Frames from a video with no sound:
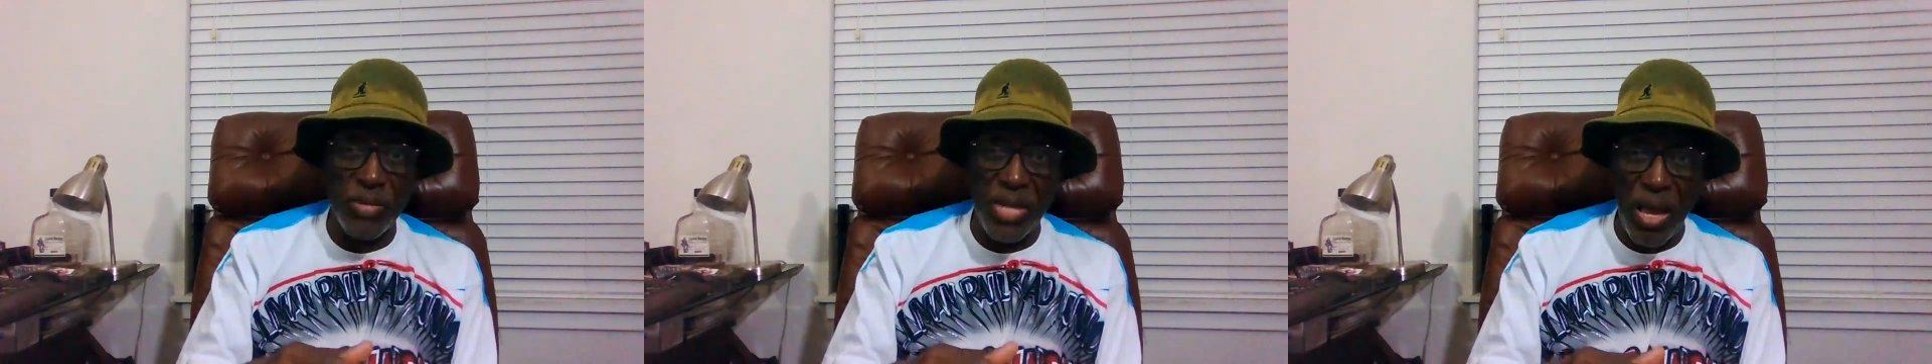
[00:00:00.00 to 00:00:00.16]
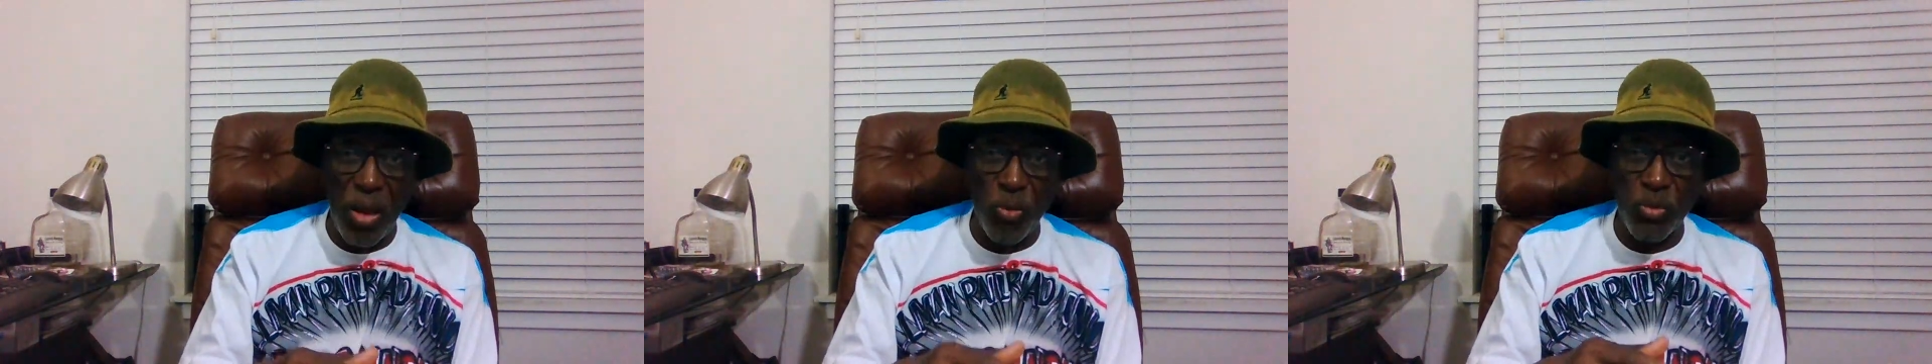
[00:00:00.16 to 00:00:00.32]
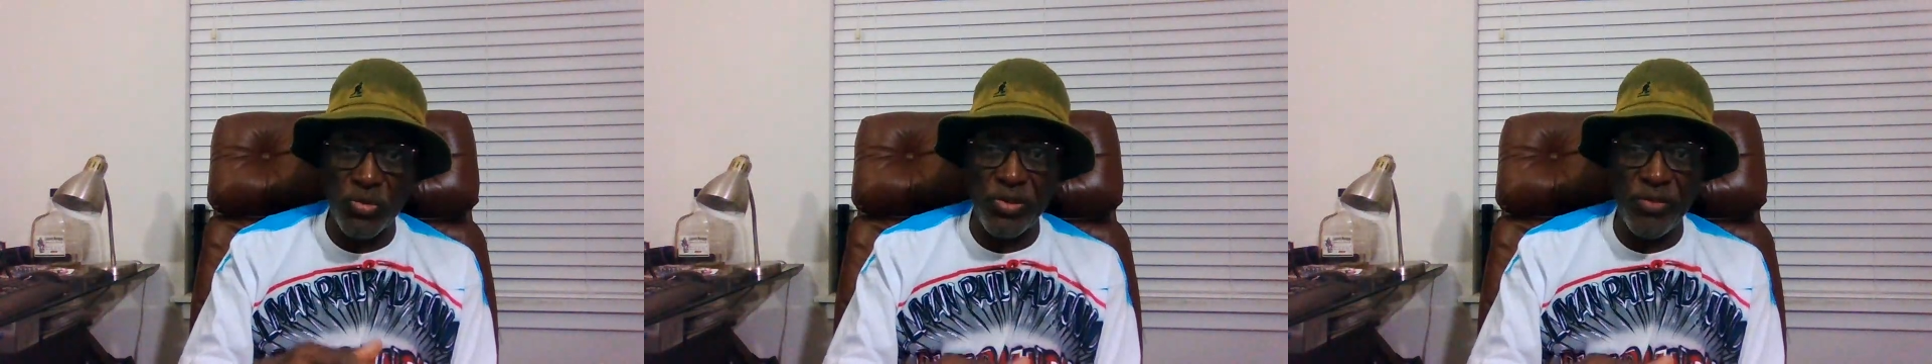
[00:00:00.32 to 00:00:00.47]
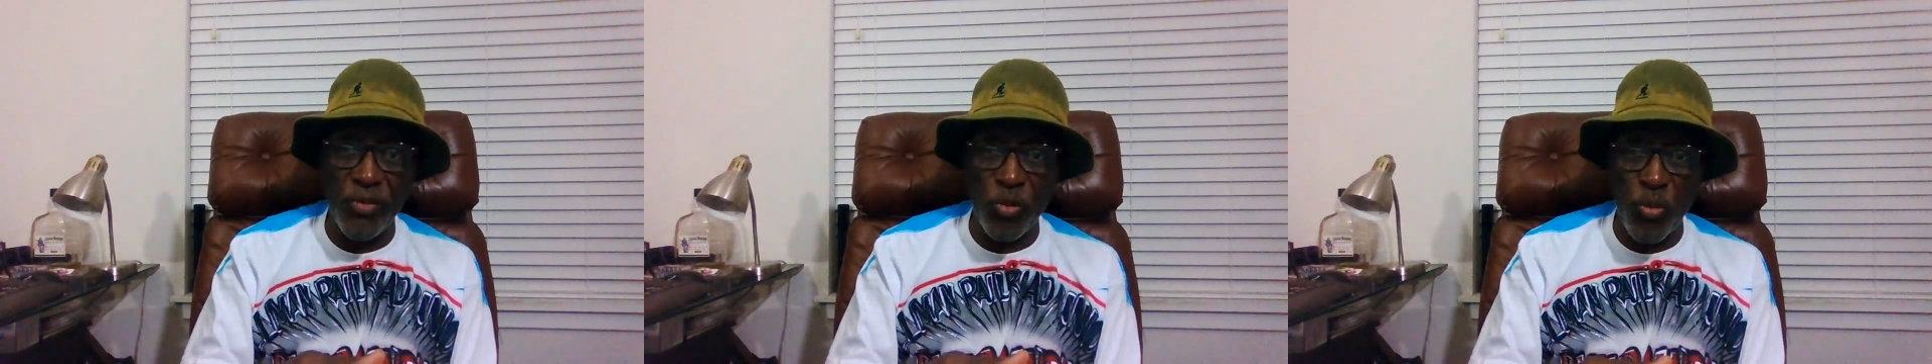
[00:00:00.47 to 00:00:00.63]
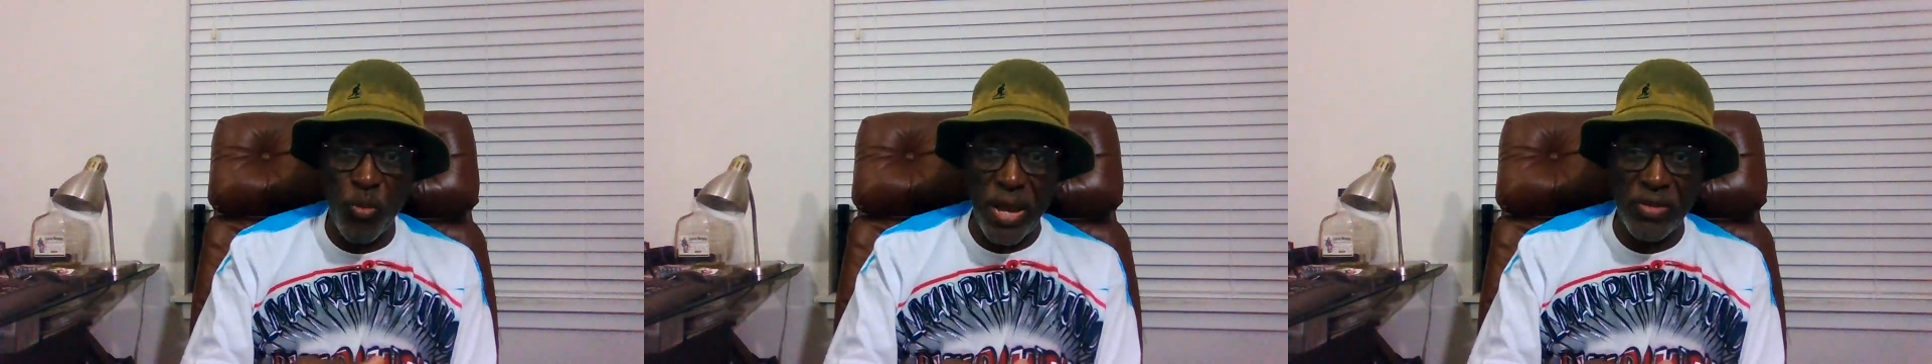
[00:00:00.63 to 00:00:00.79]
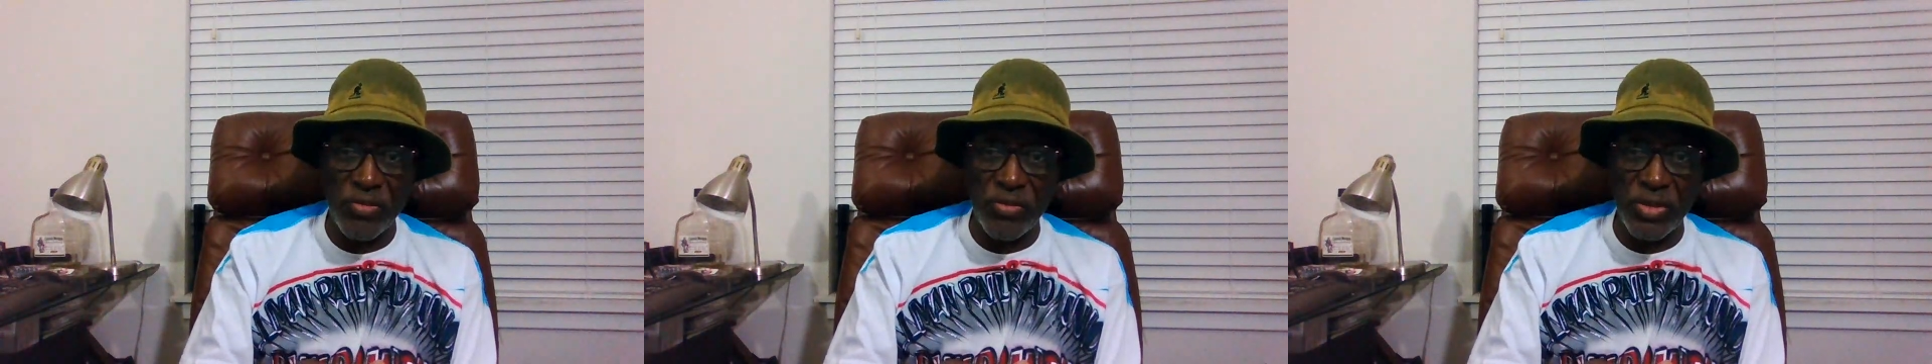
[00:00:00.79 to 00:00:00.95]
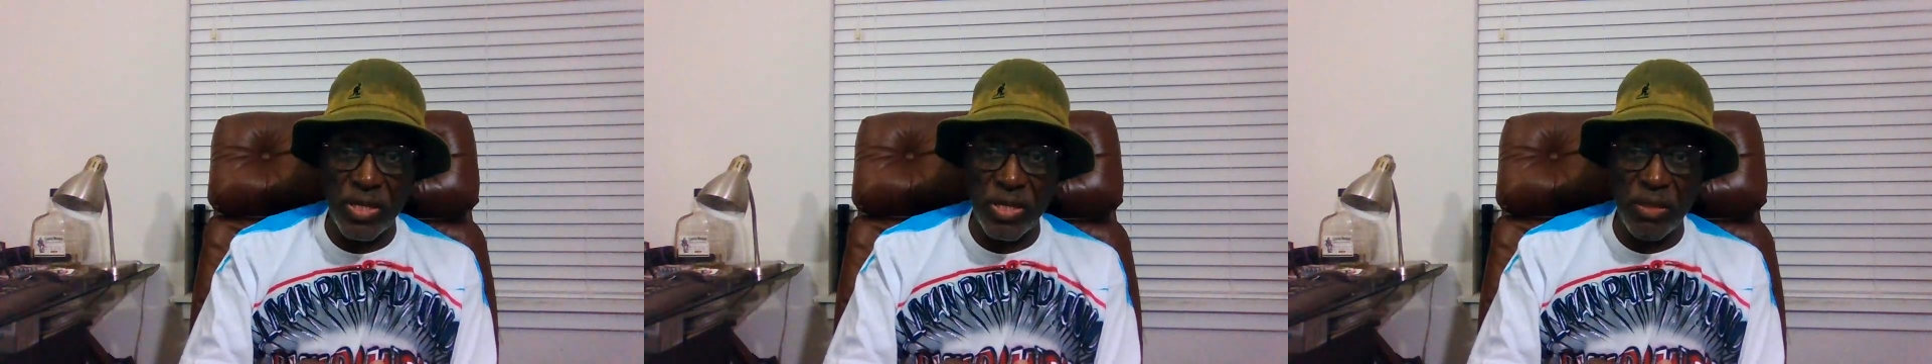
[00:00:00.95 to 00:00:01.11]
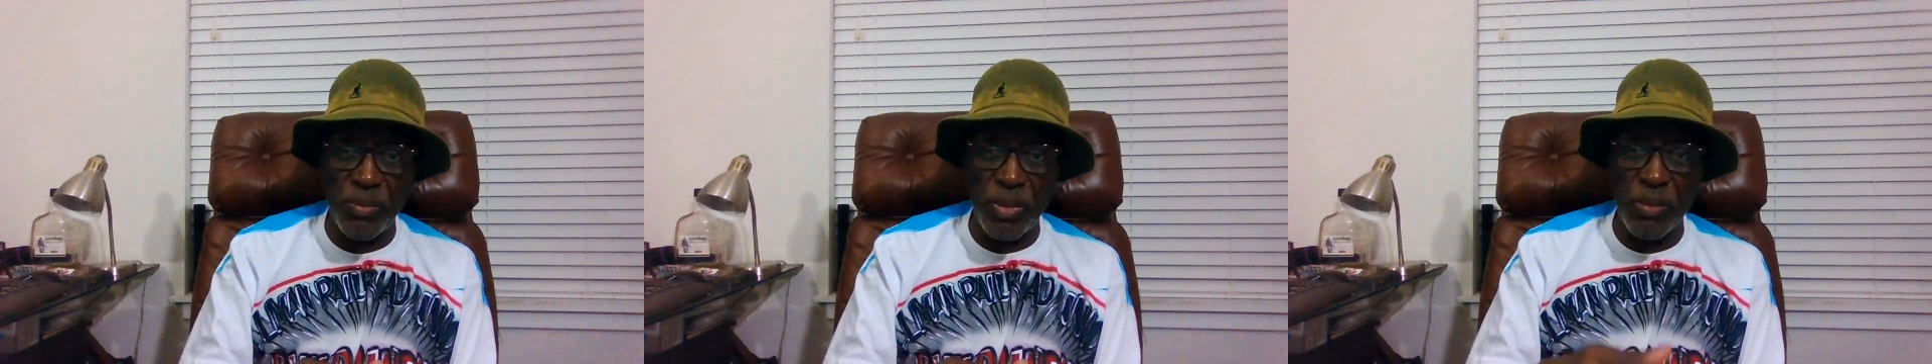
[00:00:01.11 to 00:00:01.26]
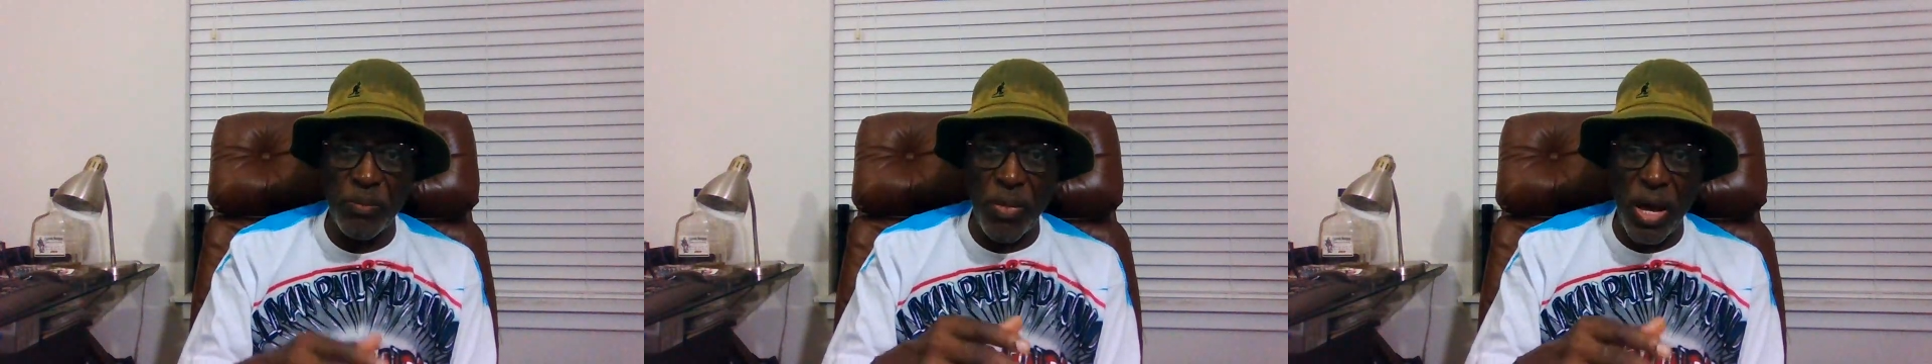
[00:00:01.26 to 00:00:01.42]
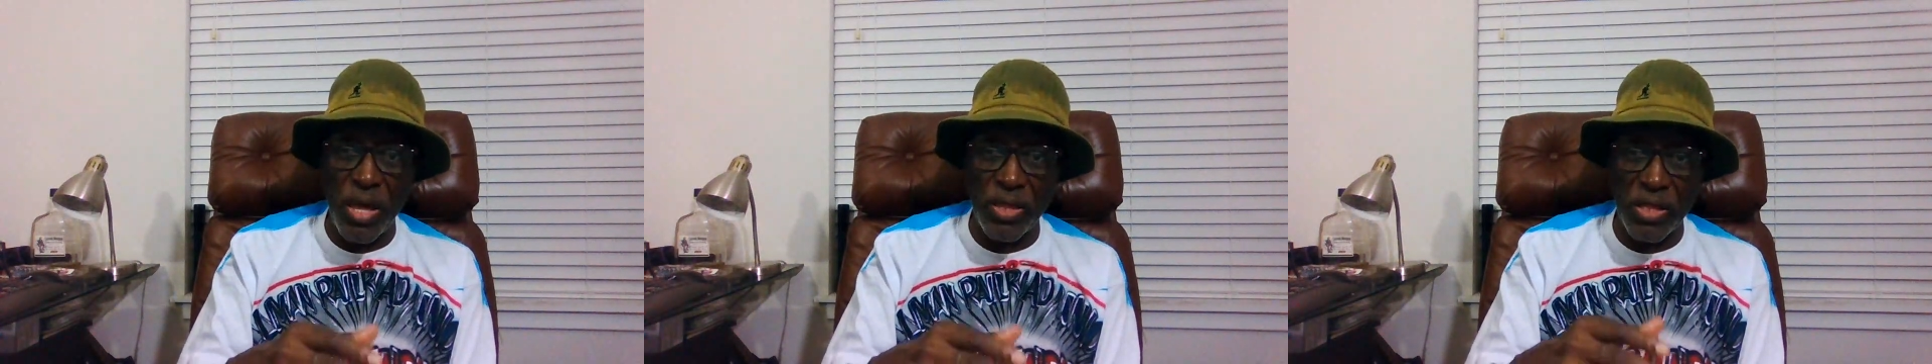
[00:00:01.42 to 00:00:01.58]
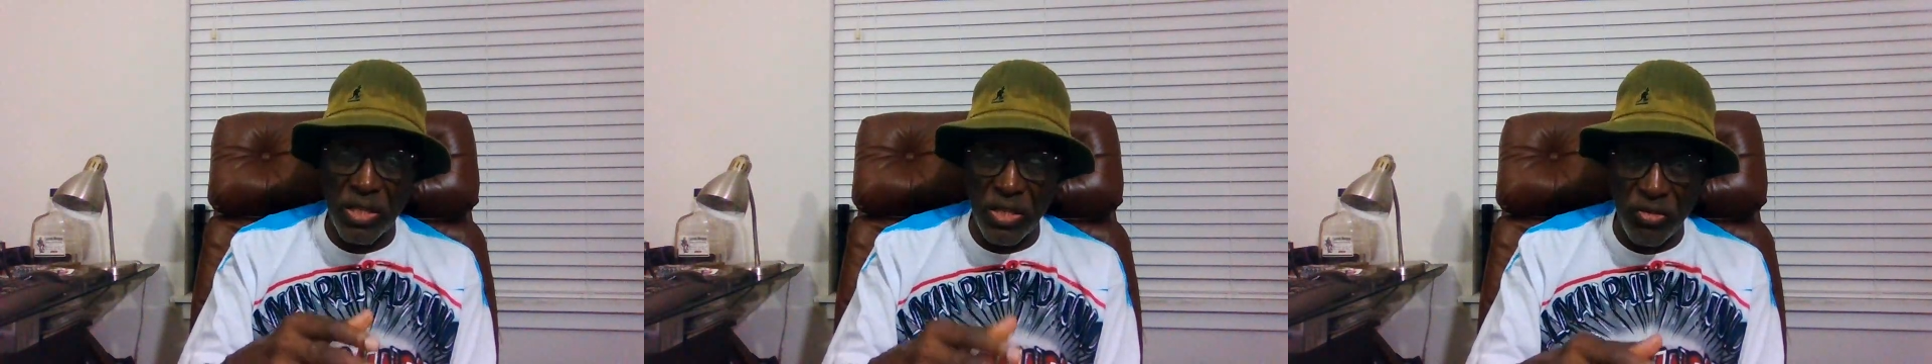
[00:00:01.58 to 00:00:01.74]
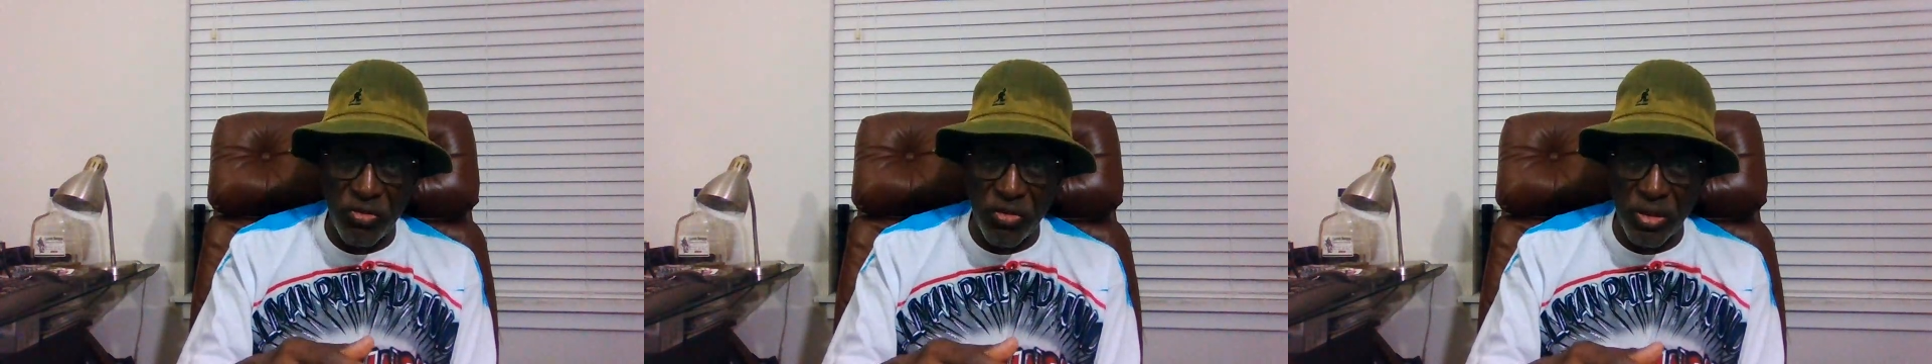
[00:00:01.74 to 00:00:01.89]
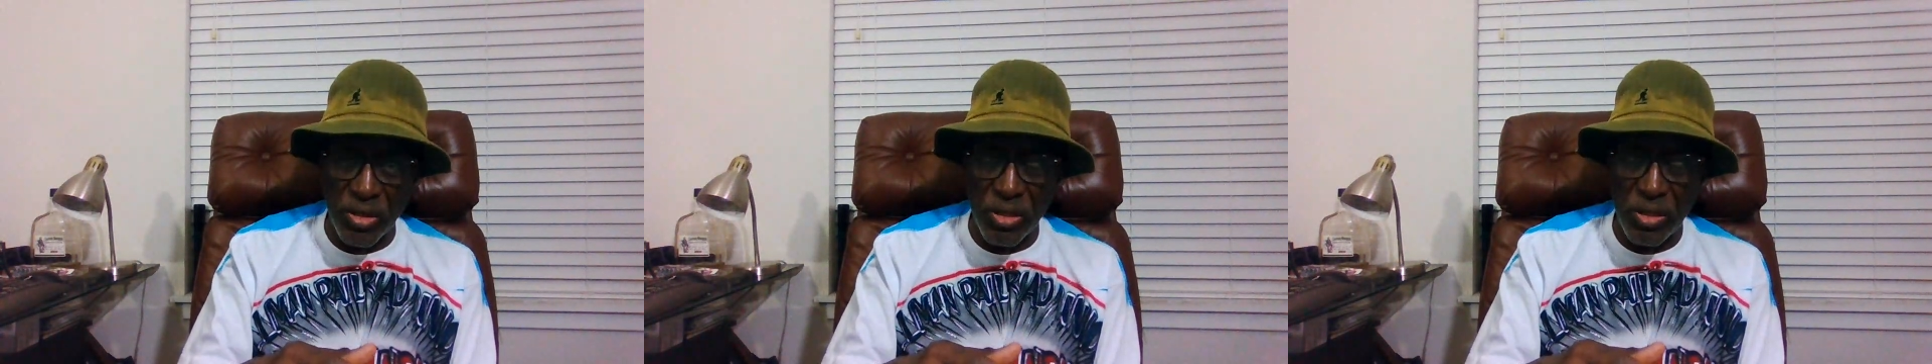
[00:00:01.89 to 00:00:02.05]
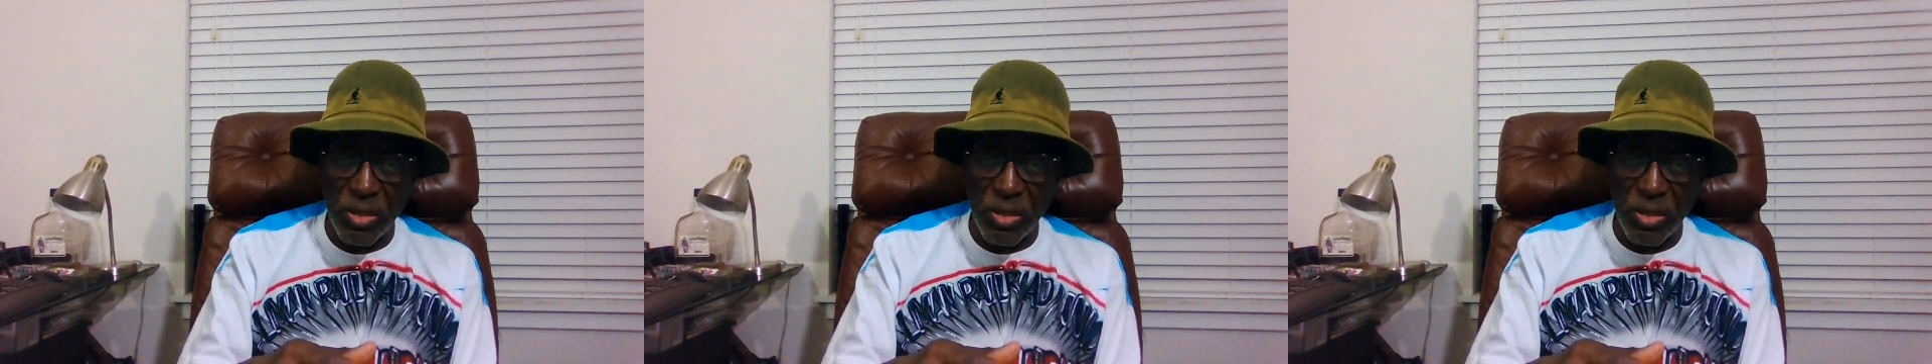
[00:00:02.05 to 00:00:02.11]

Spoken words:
to our civil rights, we need to be monolithic.